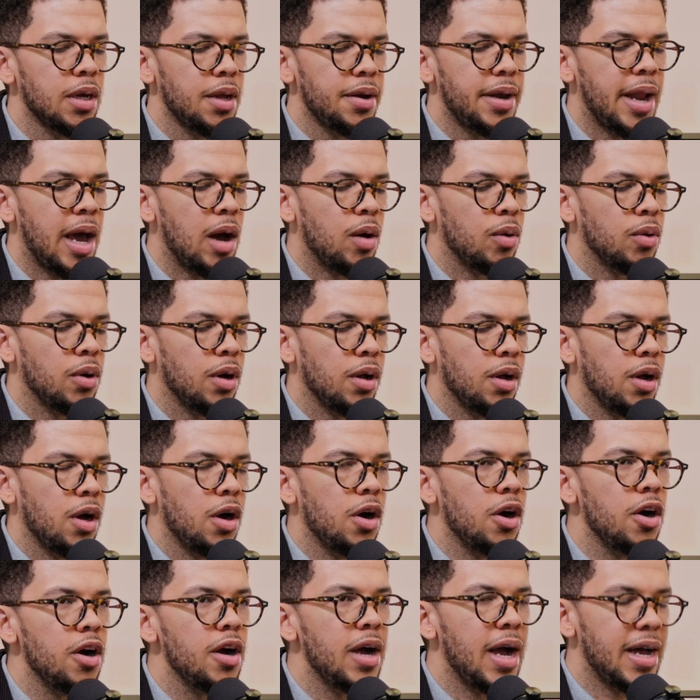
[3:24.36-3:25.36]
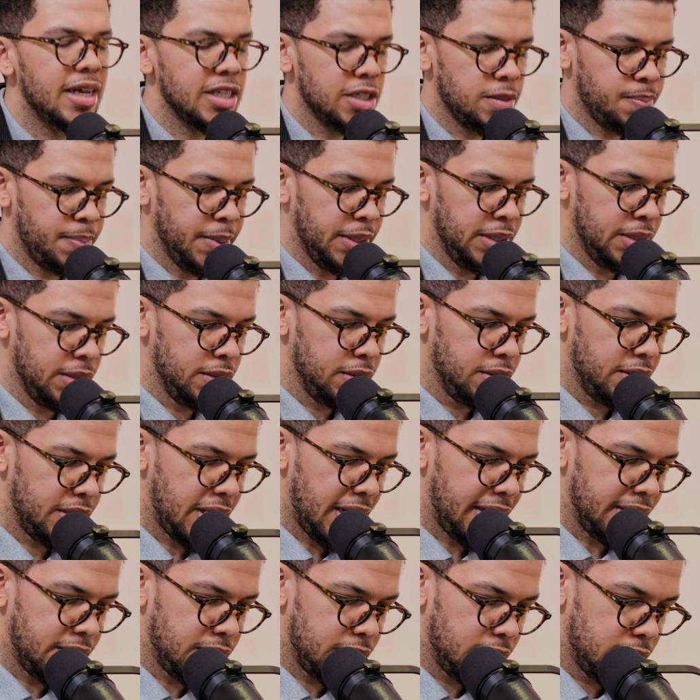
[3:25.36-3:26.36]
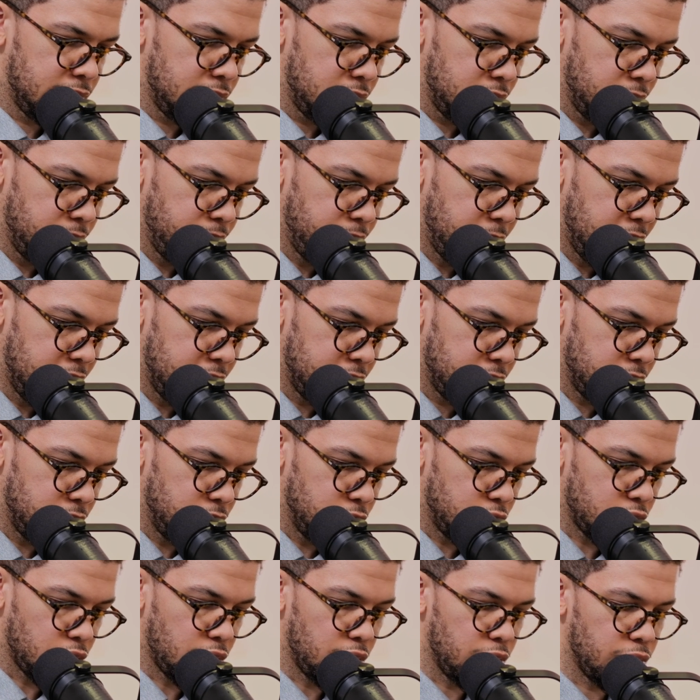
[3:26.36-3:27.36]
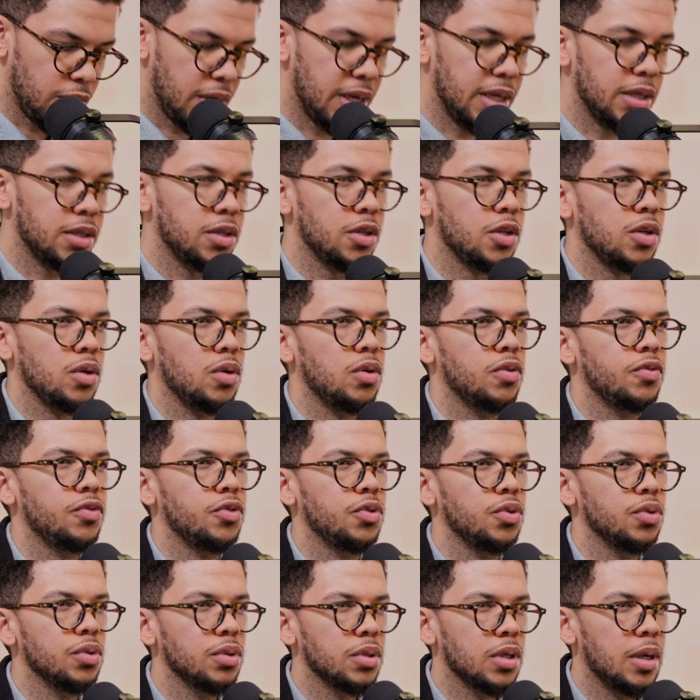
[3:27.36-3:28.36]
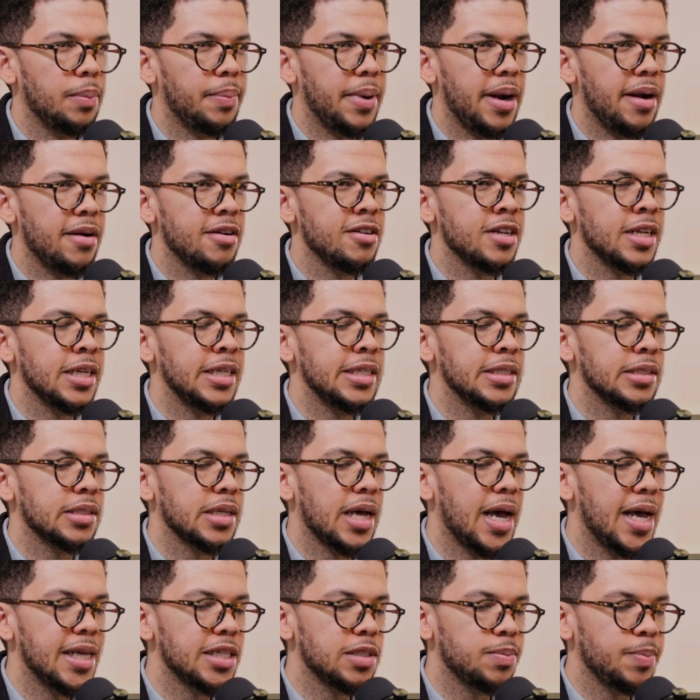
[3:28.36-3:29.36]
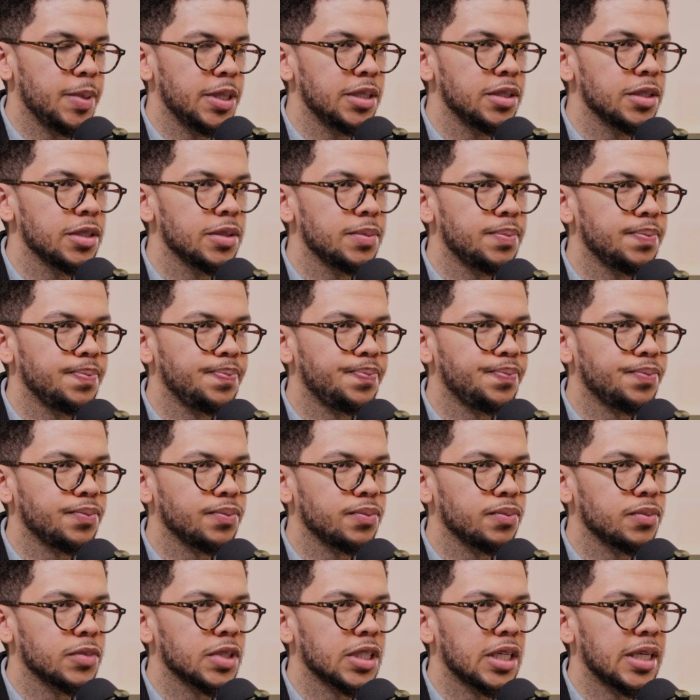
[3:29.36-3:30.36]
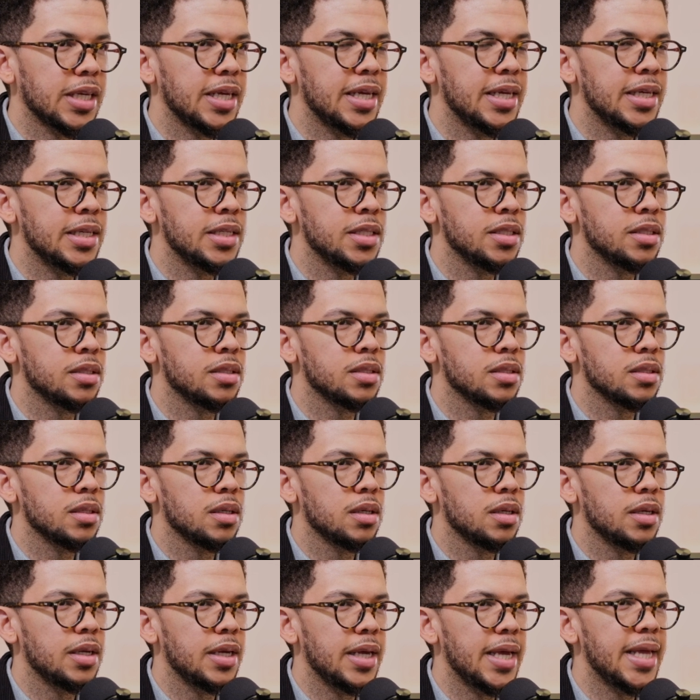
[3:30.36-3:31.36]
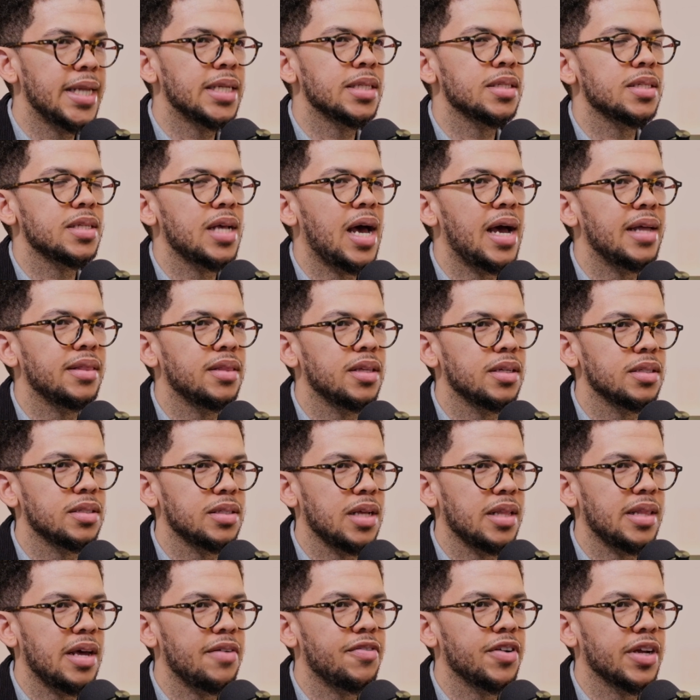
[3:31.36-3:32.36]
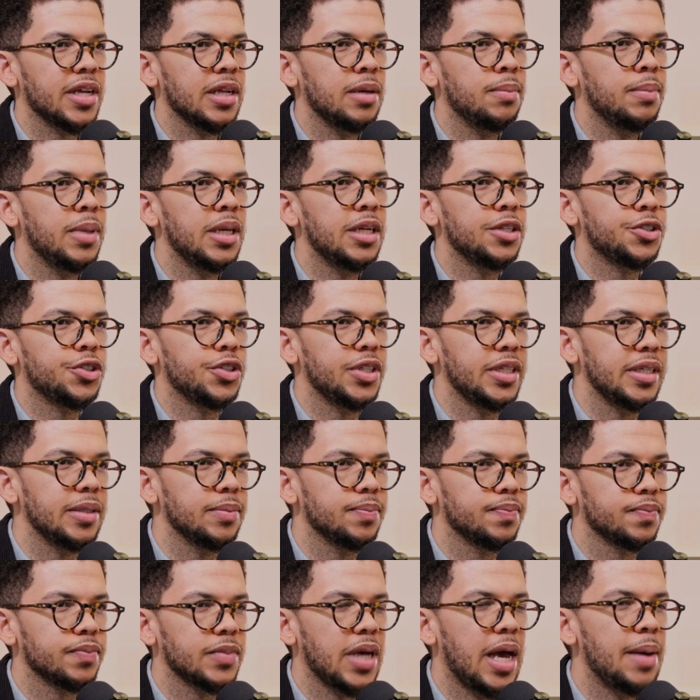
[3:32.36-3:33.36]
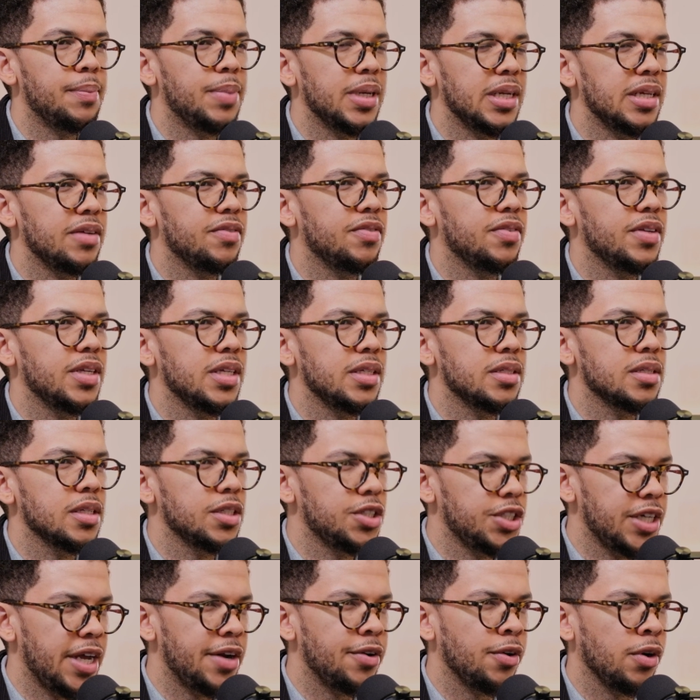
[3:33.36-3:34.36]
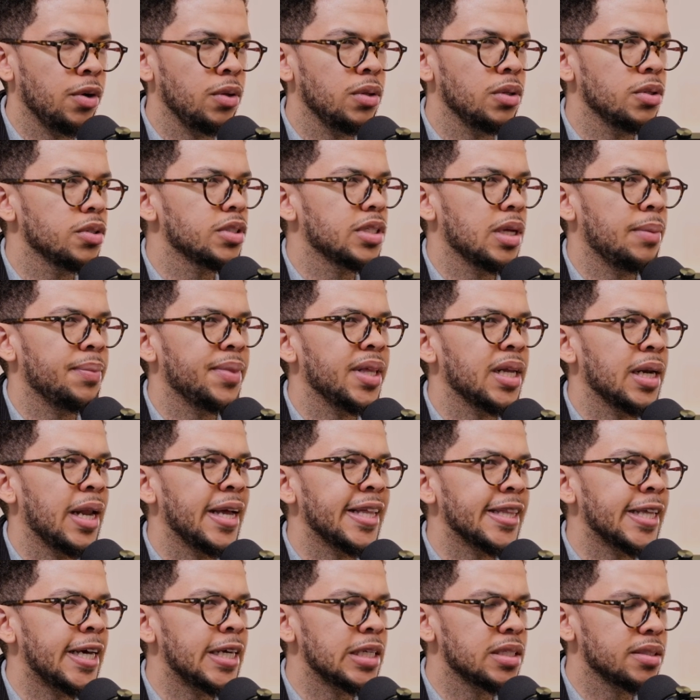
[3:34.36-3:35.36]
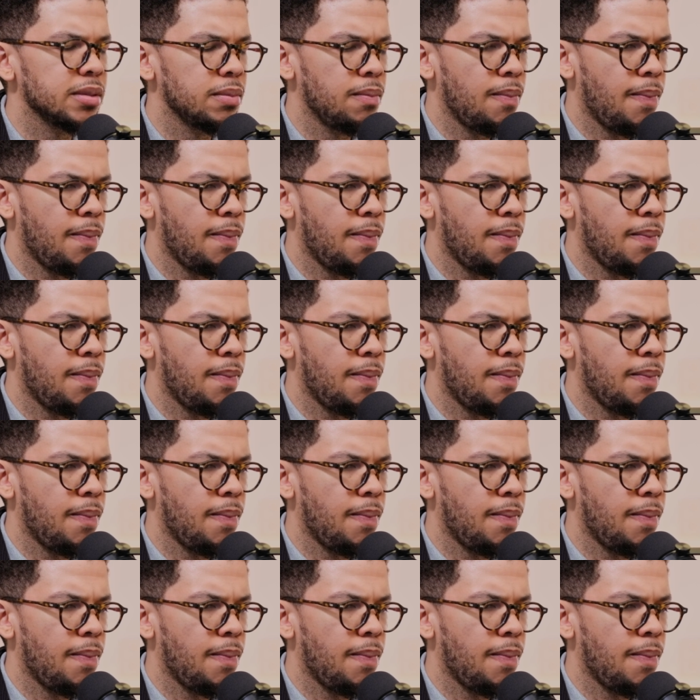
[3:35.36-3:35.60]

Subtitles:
Now, her husband, that's Ms. Ntsondwa Ndlovu, apparently's husband, is inside the South African military. I believe he's a general or something like that,